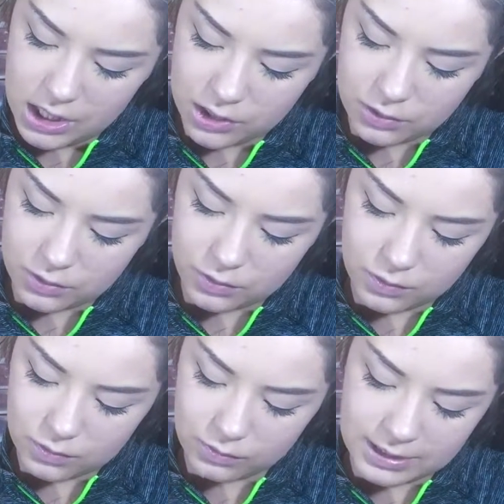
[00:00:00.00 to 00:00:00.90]

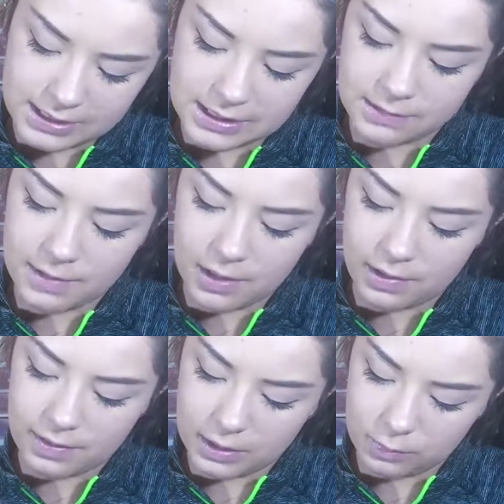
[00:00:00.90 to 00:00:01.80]
Ew, this is
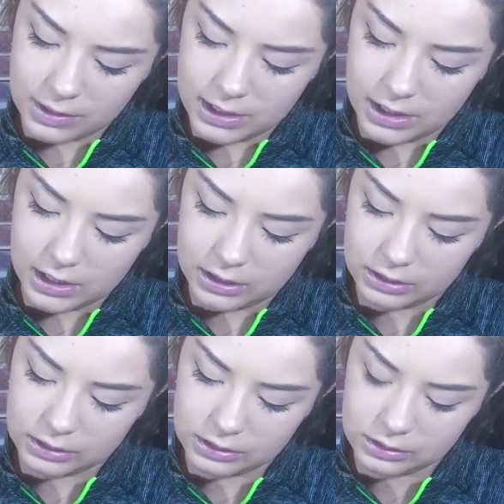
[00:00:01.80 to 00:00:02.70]
very liquidy.
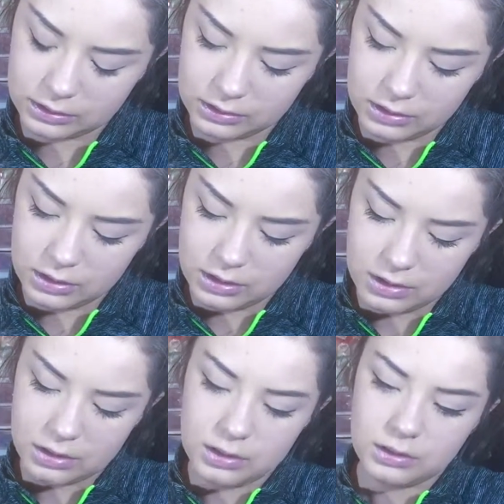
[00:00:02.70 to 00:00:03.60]

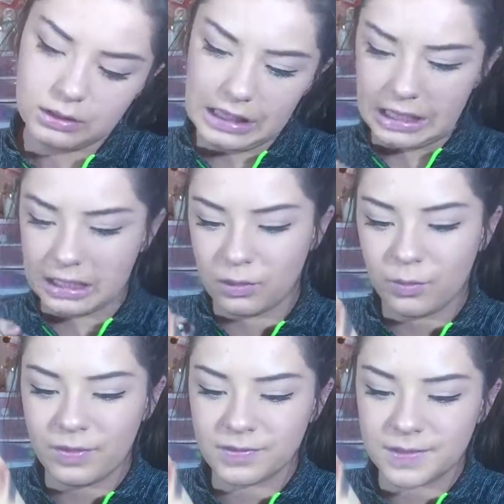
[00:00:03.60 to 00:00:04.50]
Like, it
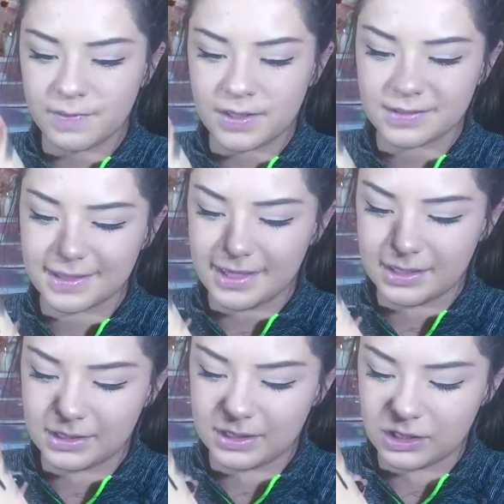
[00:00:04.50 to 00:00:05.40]
almost feels like
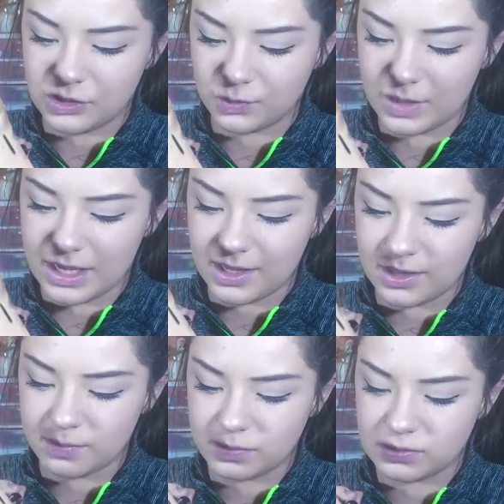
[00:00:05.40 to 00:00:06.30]
it could drip.